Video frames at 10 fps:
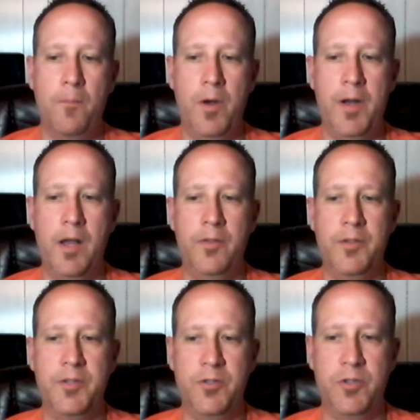Right now
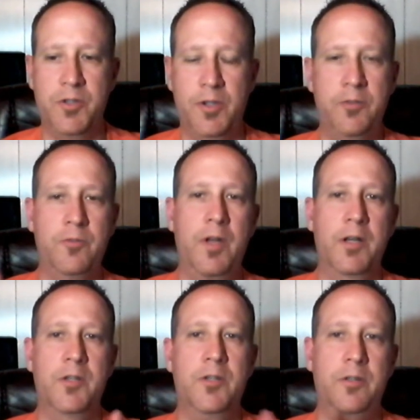this is just an
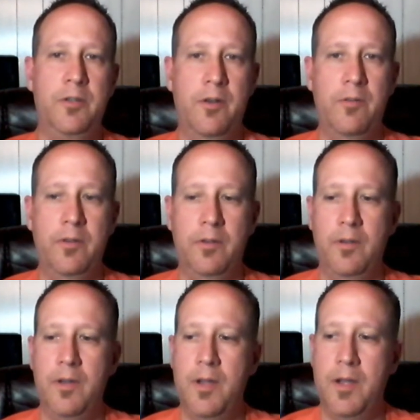introduction,
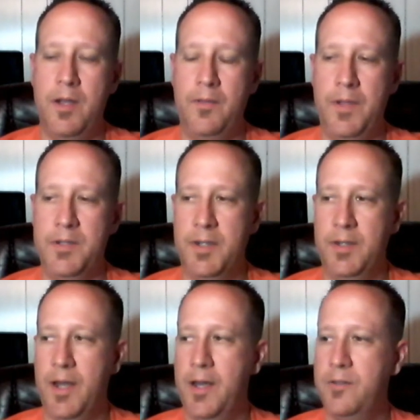and things
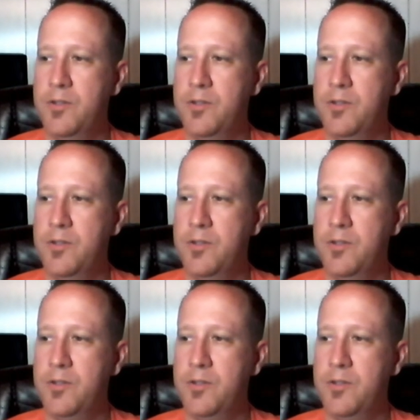like that.